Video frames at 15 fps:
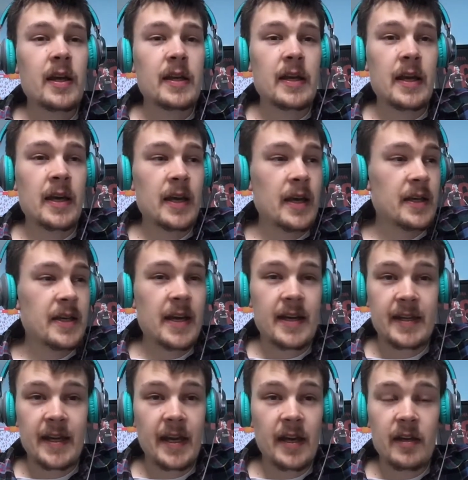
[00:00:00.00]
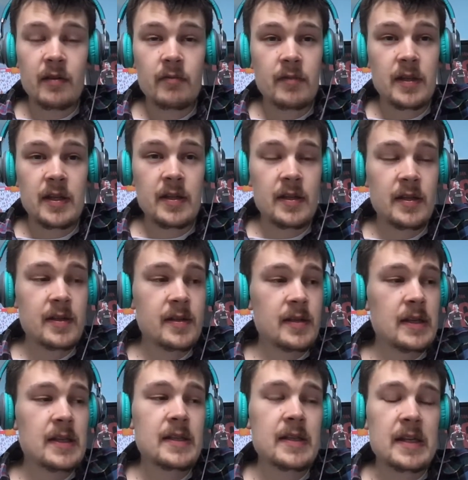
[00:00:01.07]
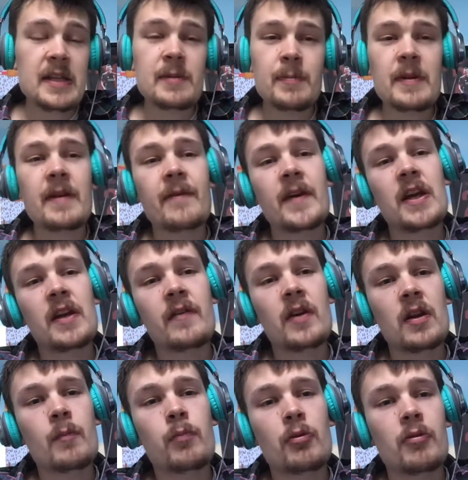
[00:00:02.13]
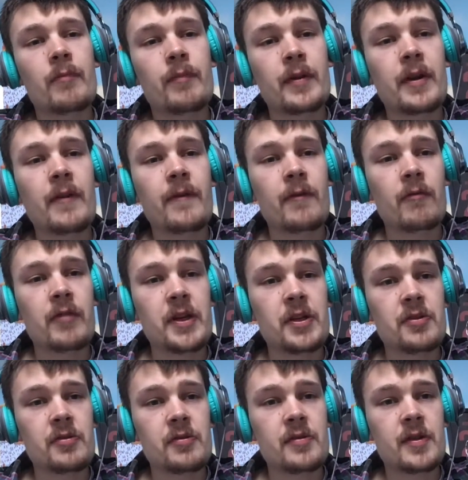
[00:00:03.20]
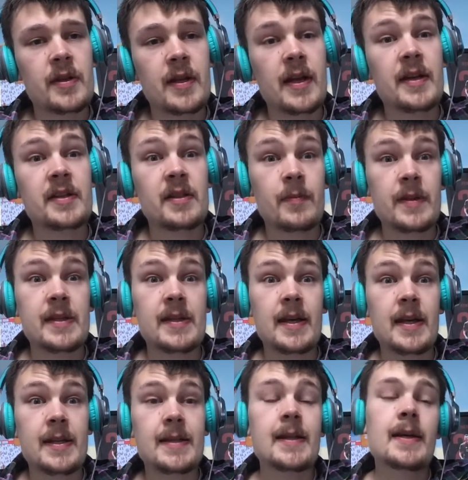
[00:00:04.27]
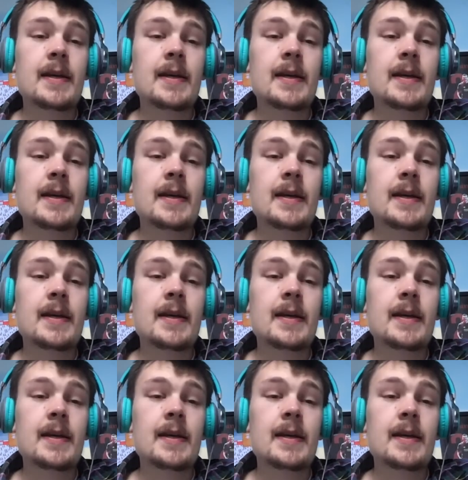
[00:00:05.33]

Yet again, he's been a very, very important player for Rangers, it has to be said.